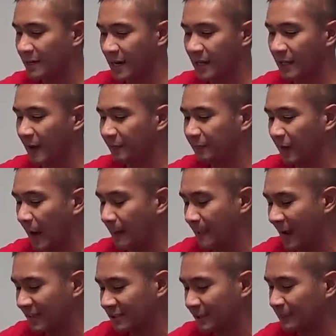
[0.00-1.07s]
I, I, I
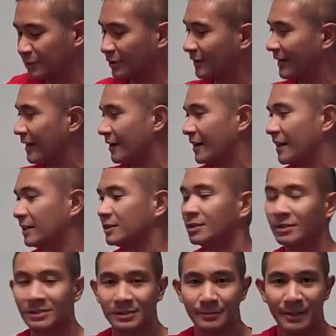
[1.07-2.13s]
actually took it out and I
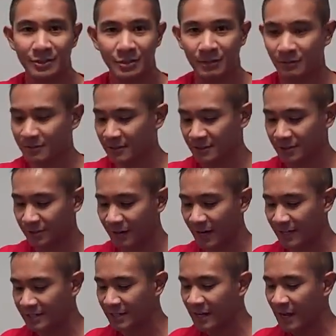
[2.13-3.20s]
looked to make sure it wasn't
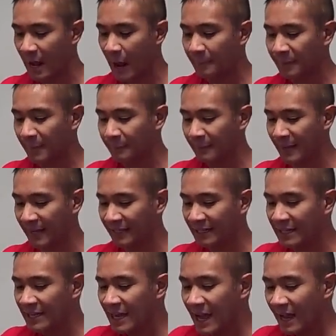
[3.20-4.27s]
scratched. I put it back.